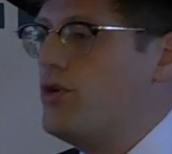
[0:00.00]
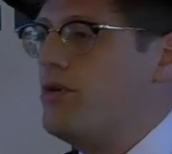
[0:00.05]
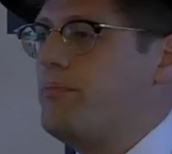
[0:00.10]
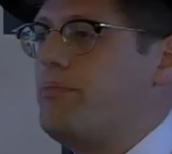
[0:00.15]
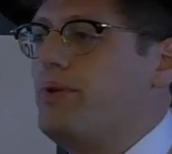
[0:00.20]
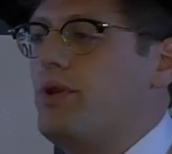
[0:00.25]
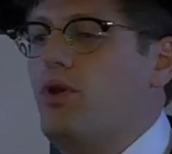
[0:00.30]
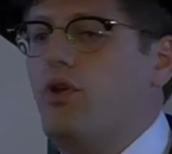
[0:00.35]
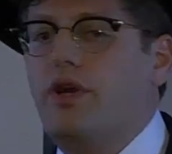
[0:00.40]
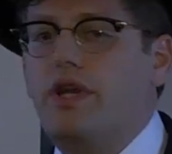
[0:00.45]

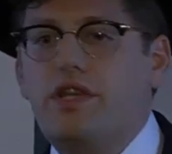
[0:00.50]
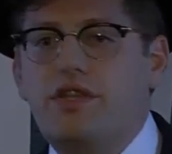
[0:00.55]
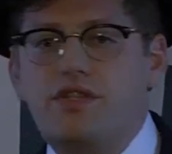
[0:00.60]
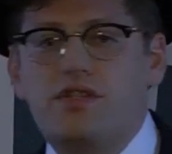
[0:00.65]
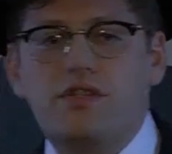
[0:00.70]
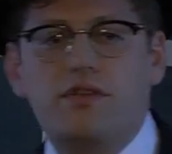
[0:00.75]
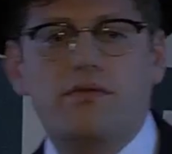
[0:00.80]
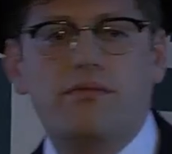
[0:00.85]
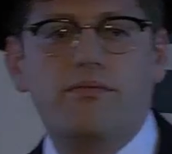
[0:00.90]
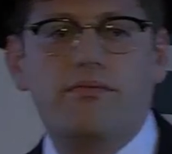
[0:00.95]

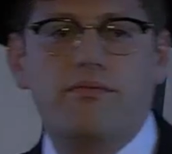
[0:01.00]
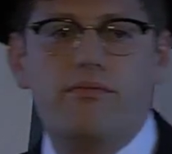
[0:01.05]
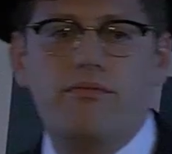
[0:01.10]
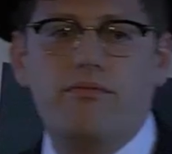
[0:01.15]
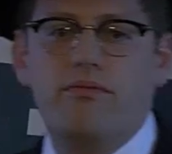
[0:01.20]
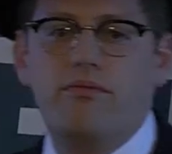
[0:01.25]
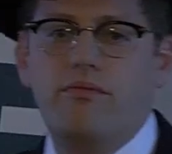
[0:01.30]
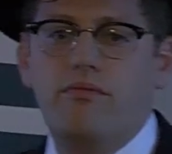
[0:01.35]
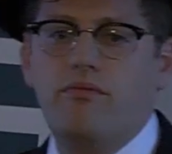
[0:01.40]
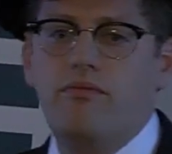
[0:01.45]
employees,
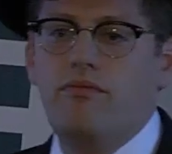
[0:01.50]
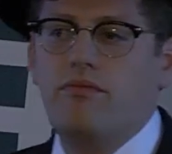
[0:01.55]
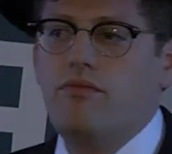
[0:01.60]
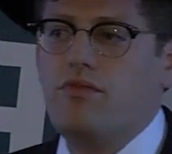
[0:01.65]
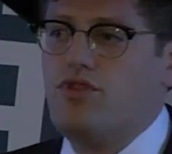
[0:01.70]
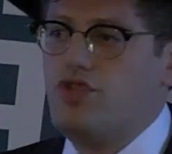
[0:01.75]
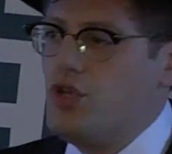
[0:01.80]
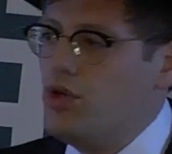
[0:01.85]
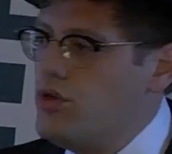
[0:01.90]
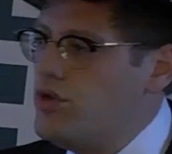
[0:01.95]

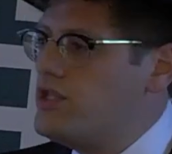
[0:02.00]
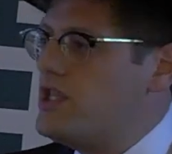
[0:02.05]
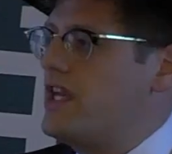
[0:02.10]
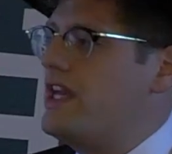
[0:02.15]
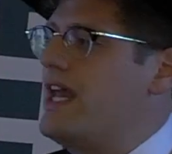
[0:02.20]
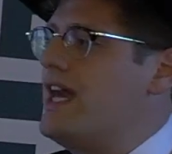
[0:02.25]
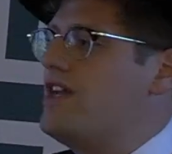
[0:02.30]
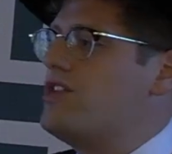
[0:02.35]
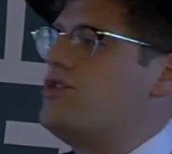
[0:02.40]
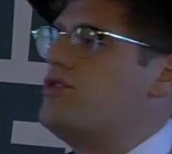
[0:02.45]
Jews and
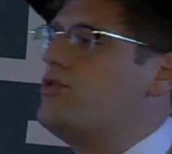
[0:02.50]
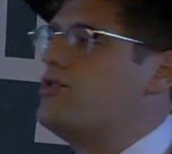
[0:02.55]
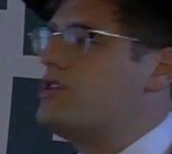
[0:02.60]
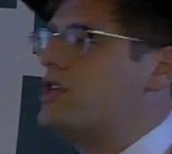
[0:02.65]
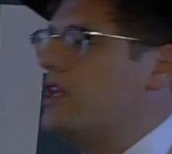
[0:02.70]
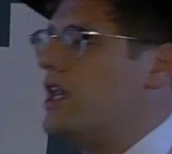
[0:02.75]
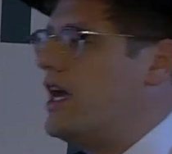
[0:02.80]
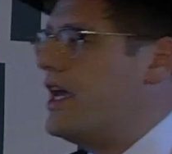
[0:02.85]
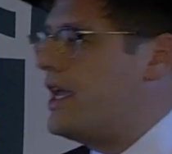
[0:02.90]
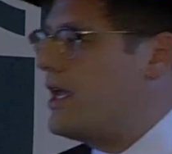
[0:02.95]
non-Jews
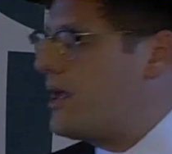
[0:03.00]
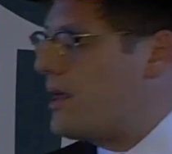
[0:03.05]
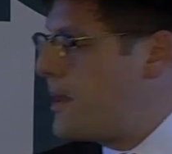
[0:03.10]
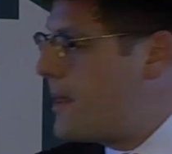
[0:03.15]
alike.